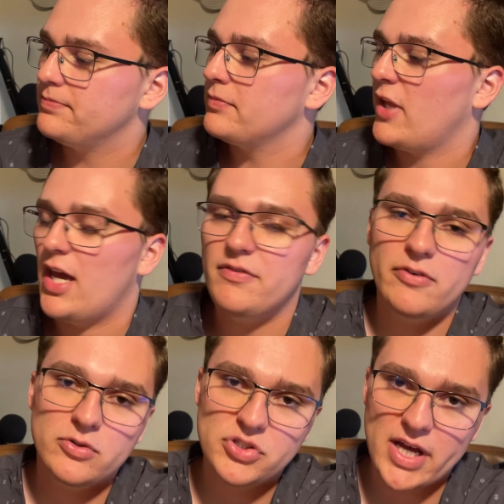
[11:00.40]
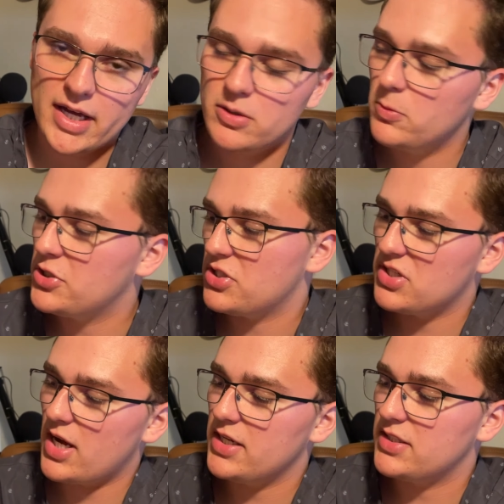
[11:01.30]
headphone jack, which is
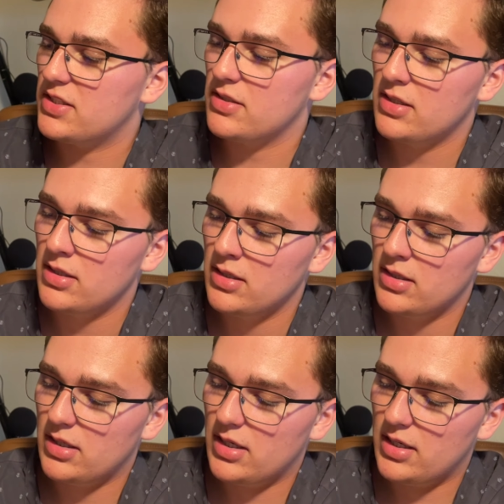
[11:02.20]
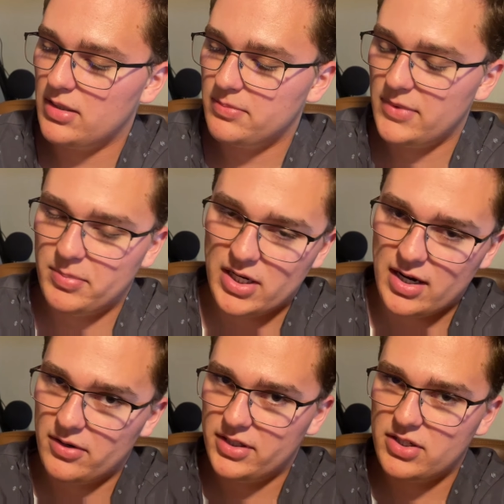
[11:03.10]
nice, but I
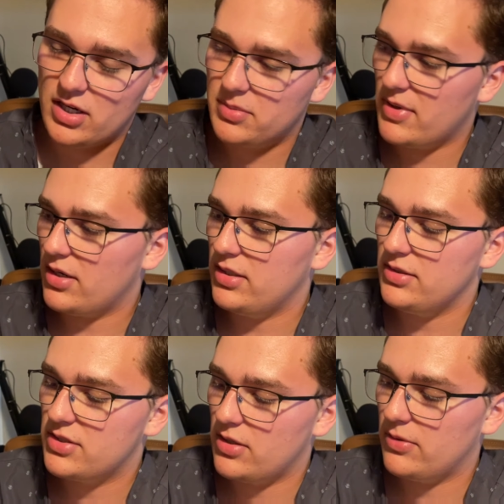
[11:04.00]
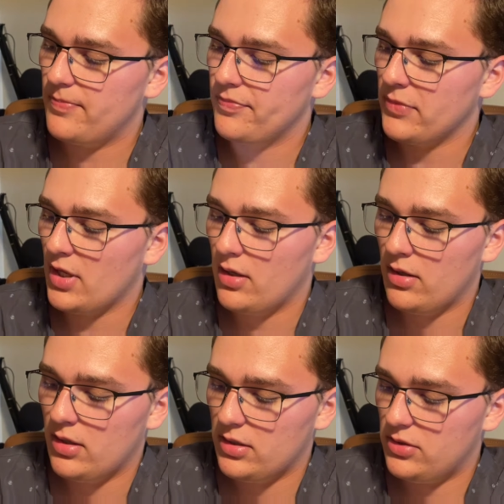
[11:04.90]
already talked about it, so
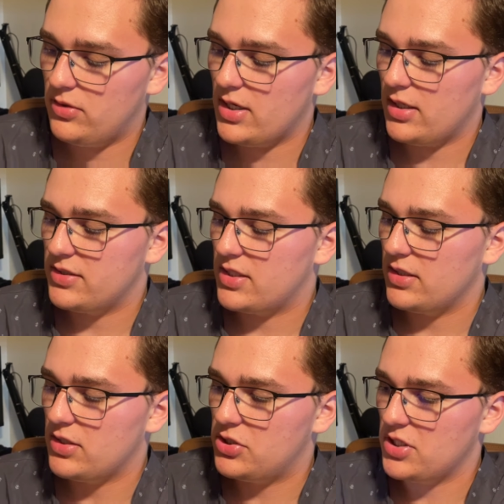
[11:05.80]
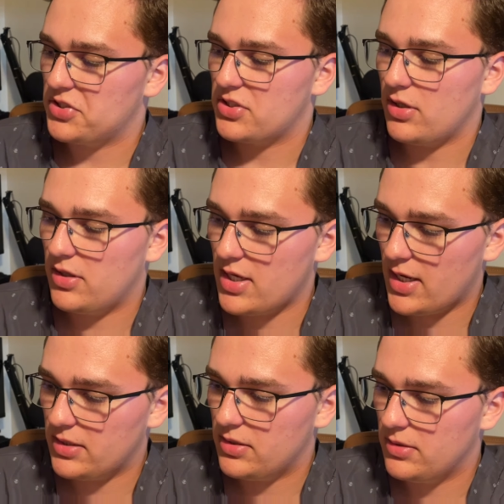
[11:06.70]
you guys get the gist on
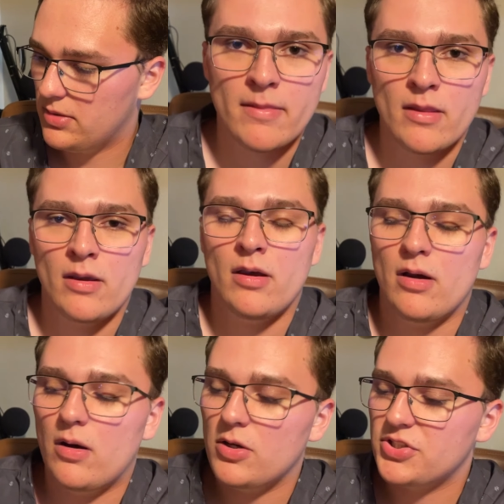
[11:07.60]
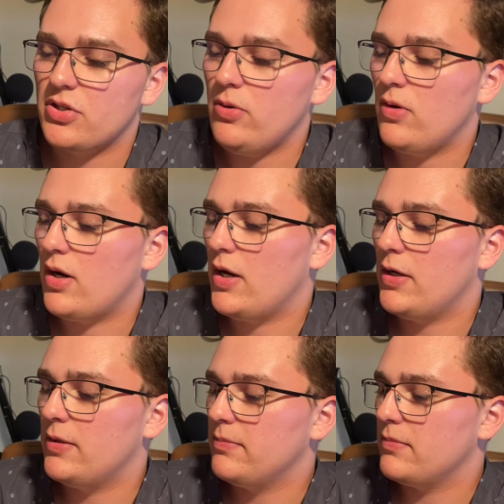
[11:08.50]
that. Also,
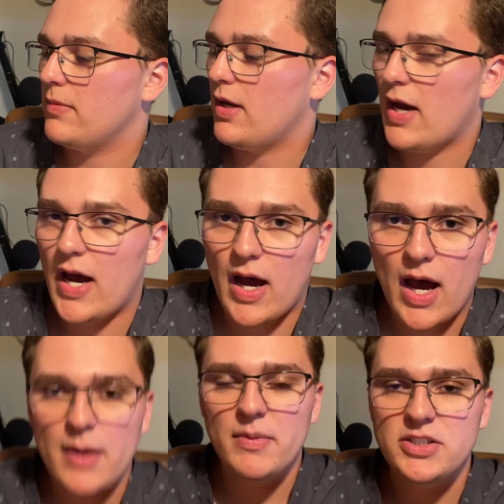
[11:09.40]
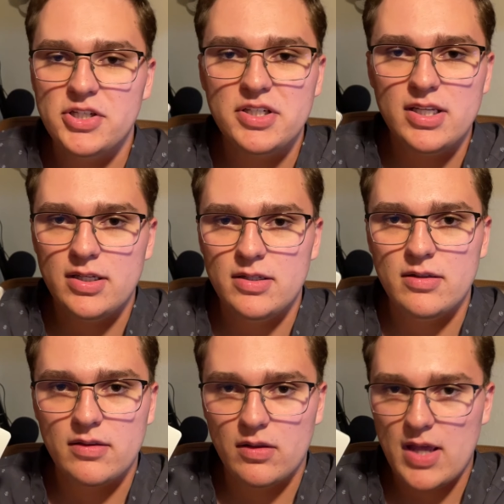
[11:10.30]
I mentioned
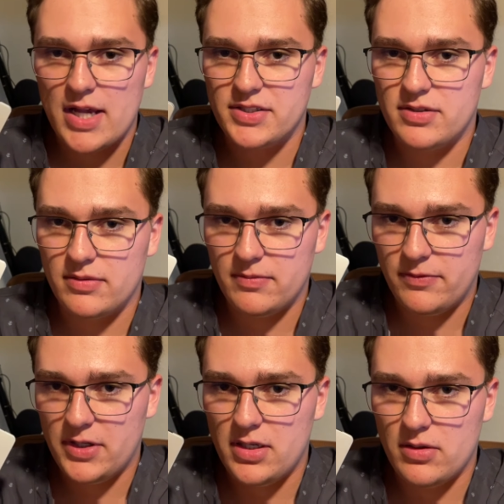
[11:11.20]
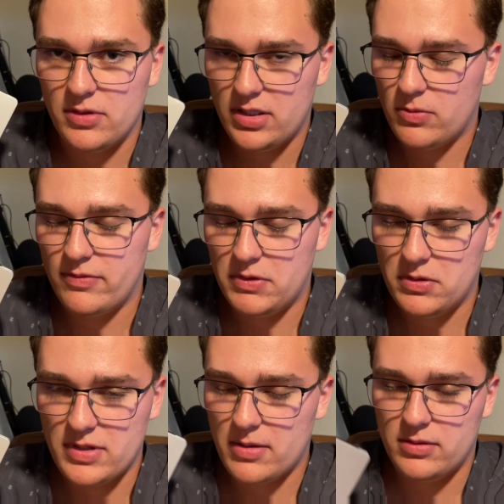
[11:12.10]
in the last video in the
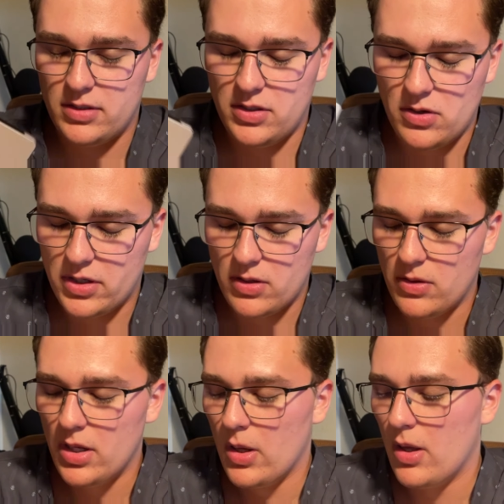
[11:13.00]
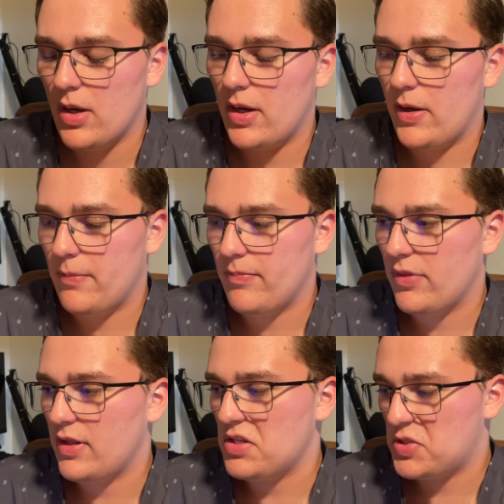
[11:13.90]
review that a year ago
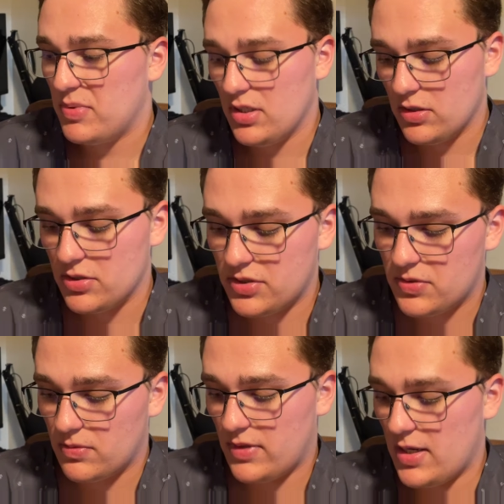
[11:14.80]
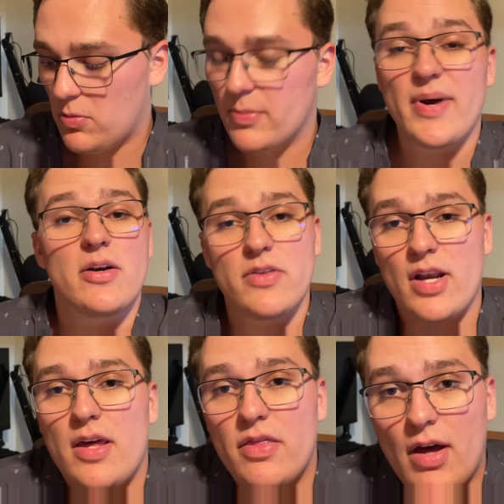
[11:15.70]
that the speakers, they were better than
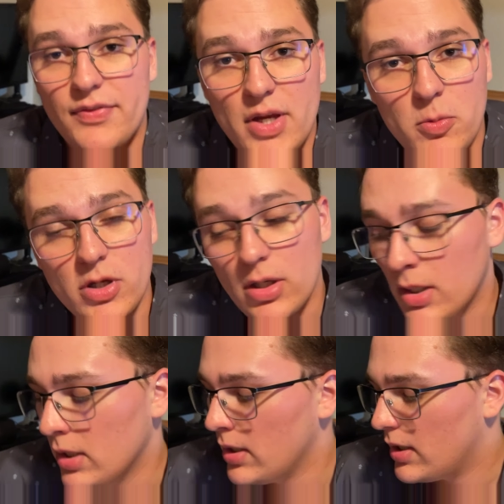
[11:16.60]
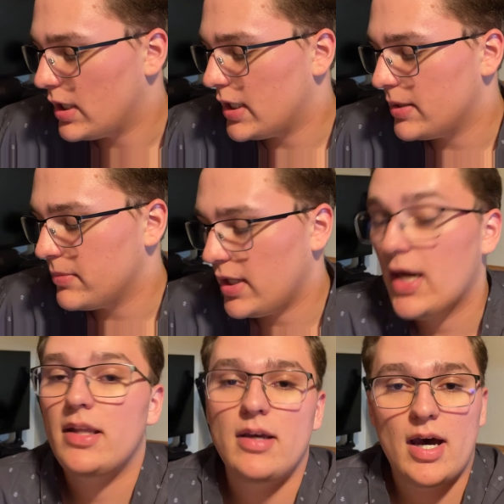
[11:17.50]
I thought they were,
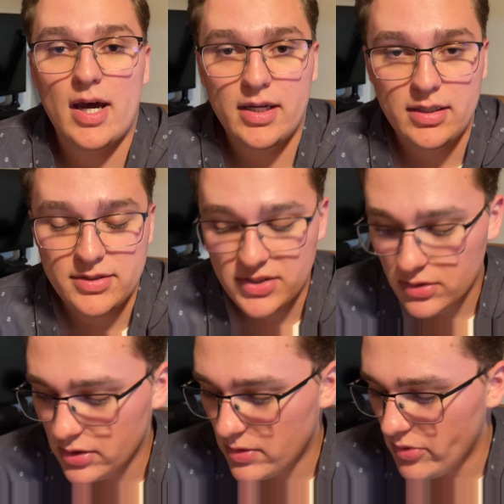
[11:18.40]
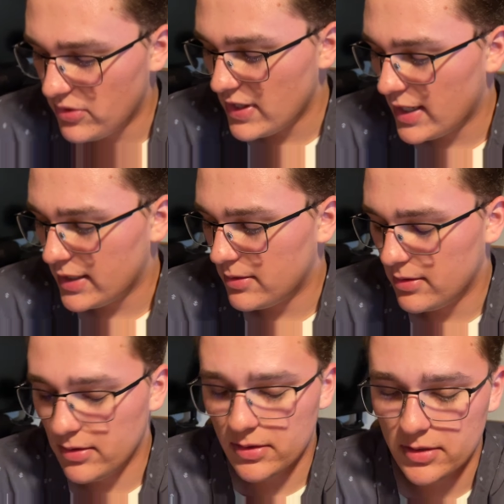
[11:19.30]
and I still agree with that.
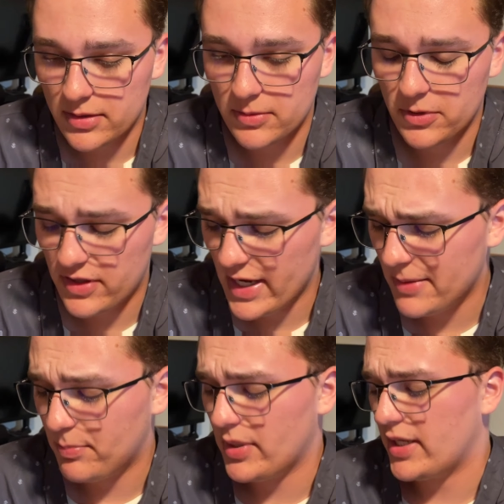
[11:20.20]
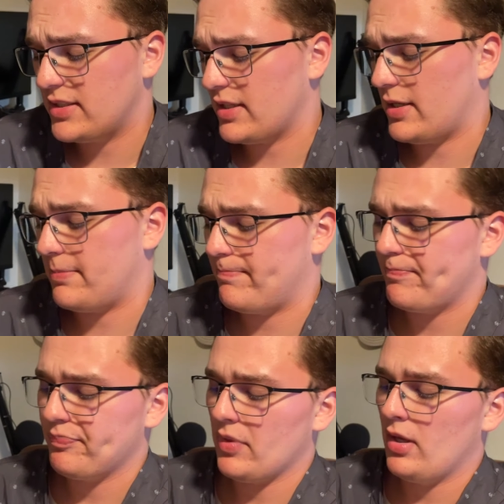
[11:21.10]
But
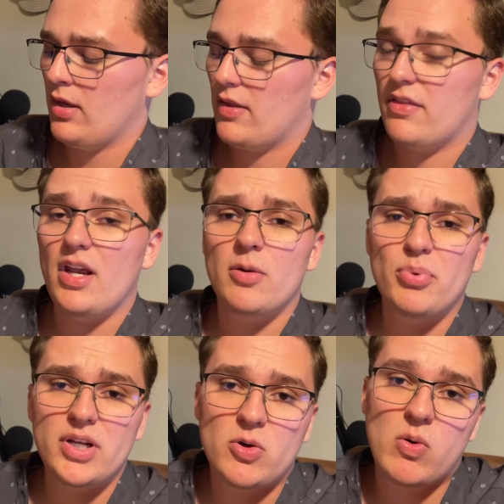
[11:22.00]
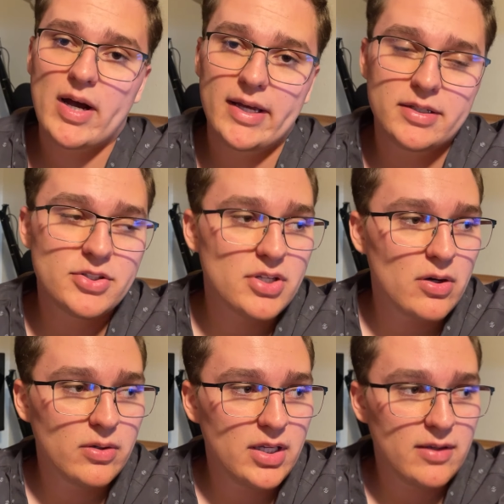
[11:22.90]
they are pretty quiet.
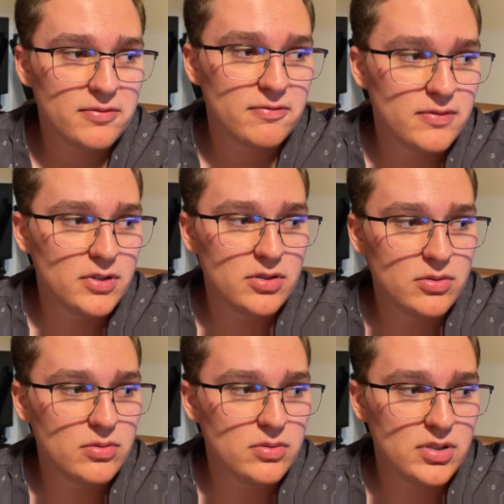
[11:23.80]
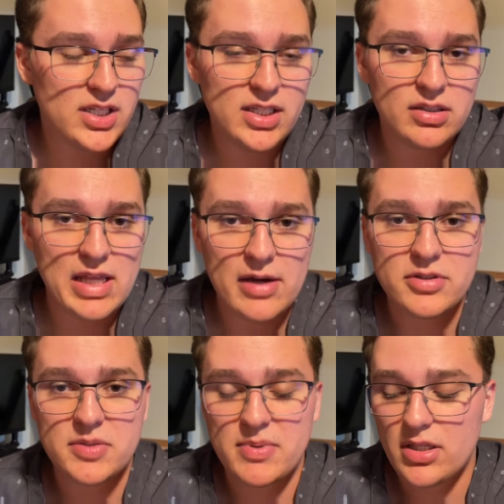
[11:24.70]
So if you need
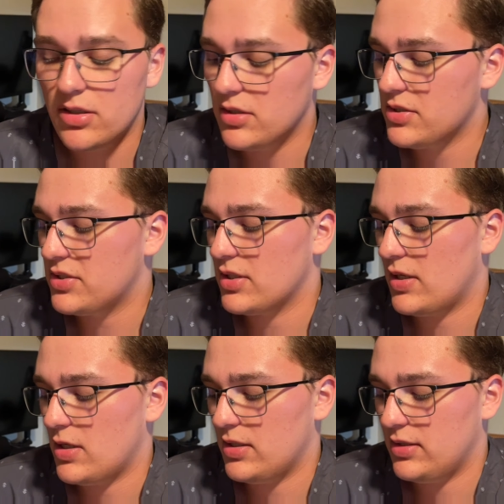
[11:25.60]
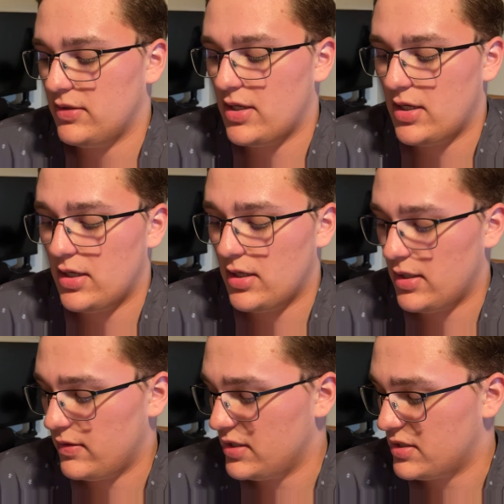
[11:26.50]
loudspeakers,
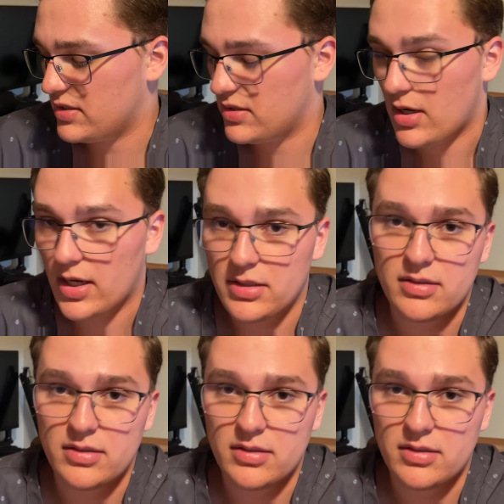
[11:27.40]
then this is not